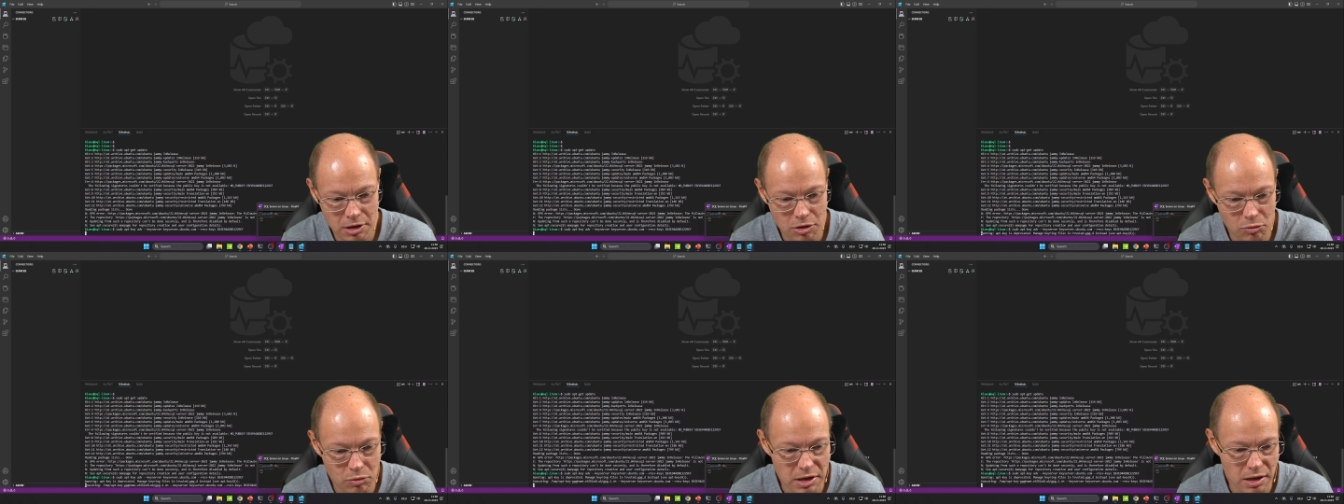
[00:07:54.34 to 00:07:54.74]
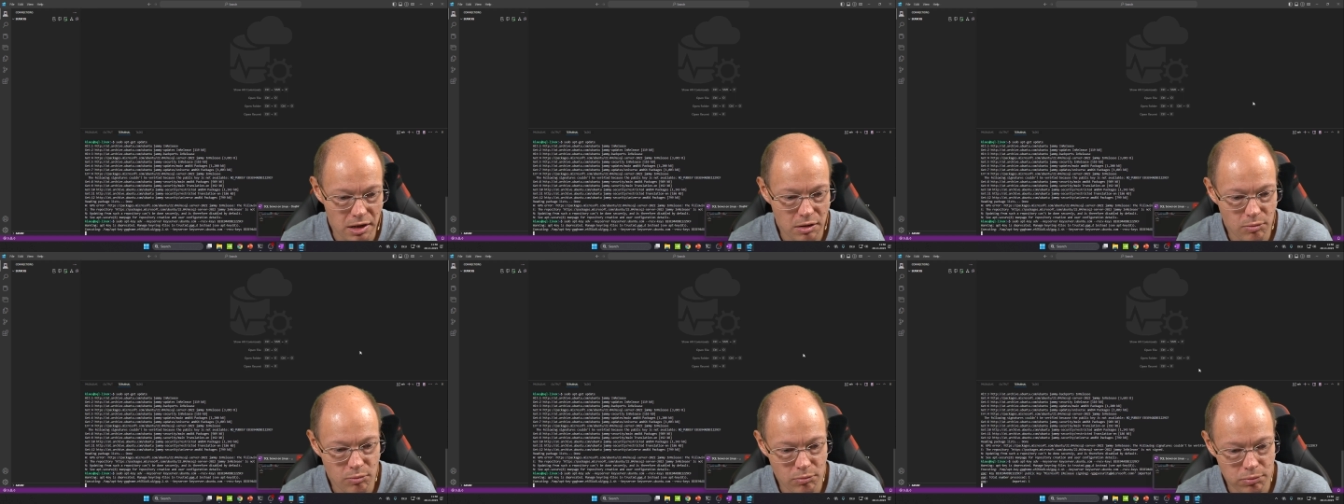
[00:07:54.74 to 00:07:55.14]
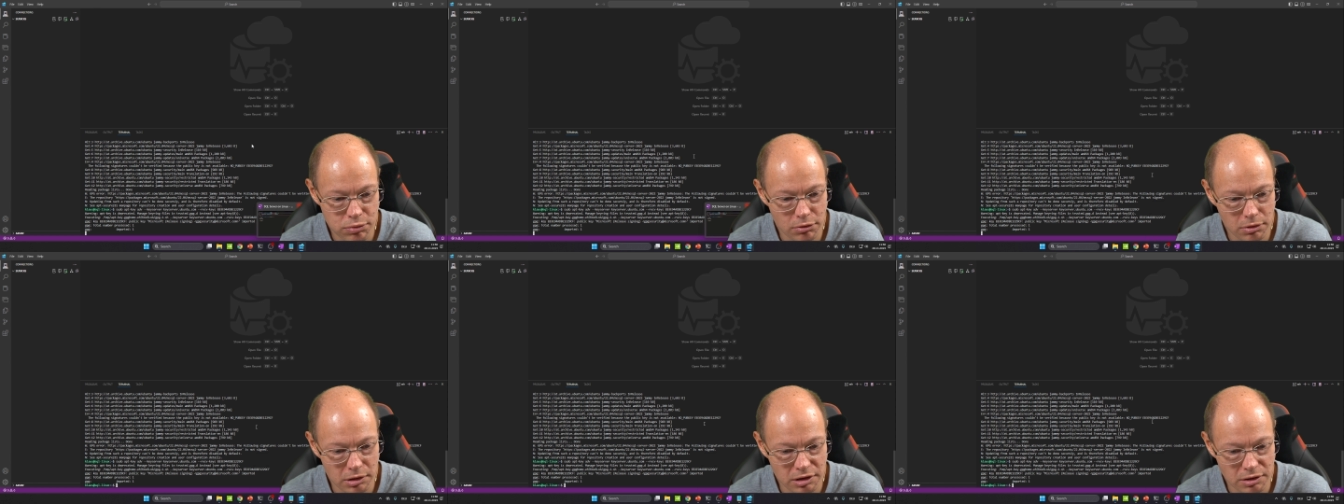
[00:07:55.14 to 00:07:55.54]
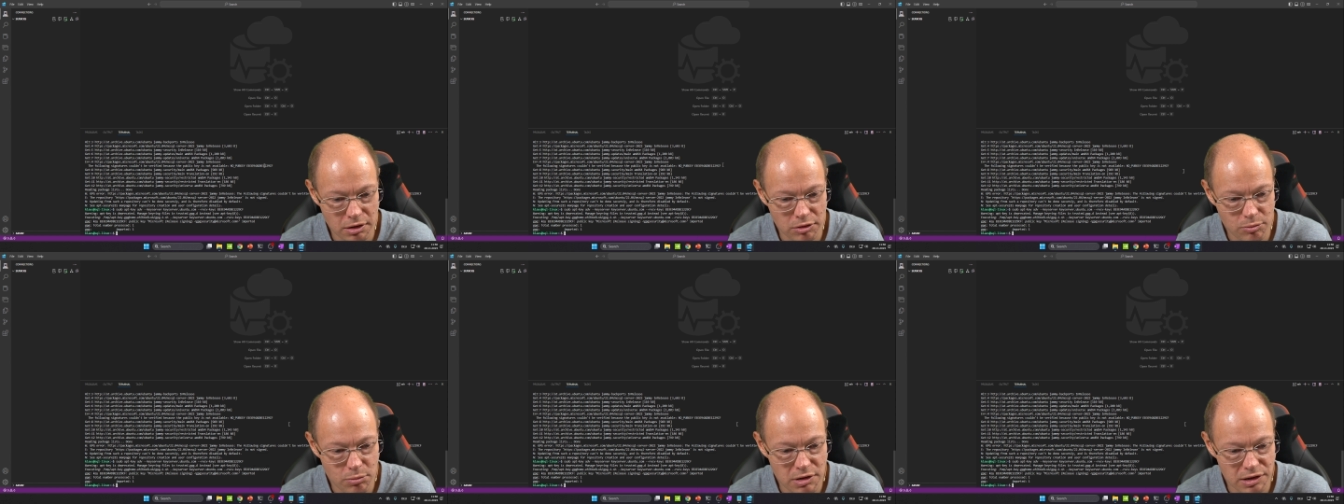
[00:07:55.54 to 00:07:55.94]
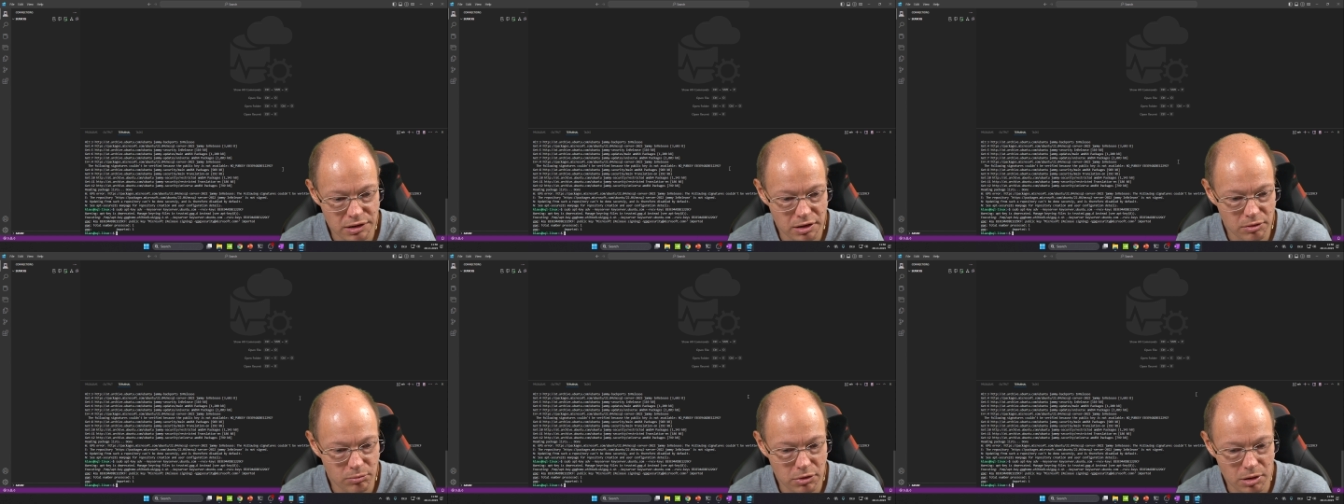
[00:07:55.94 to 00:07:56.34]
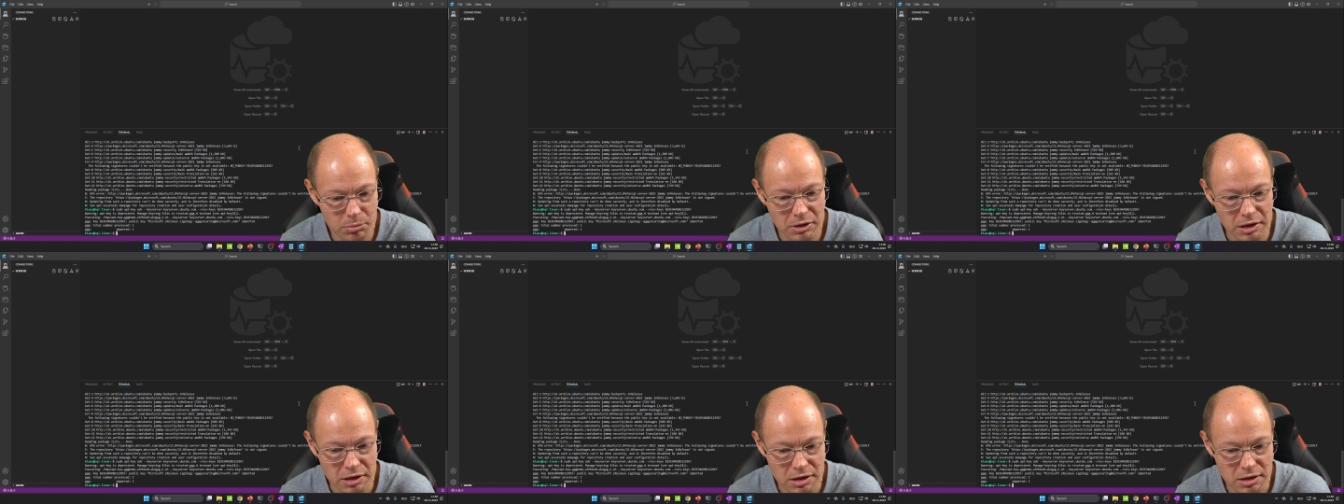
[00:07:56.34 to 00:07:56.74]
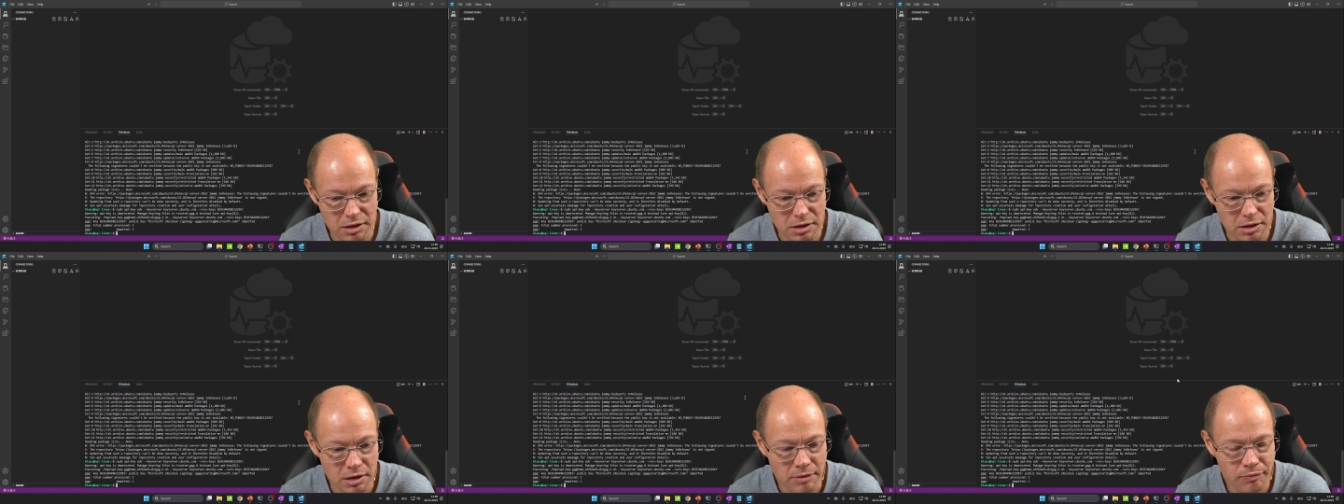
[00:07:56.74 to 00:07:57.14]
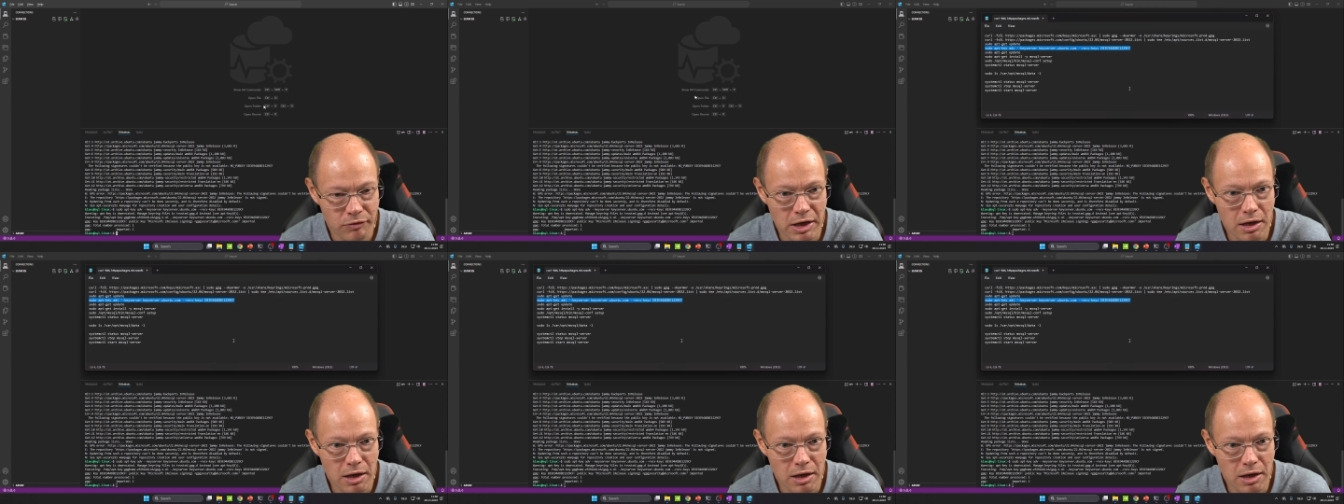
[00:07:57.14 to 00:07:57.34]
We import that missing public key.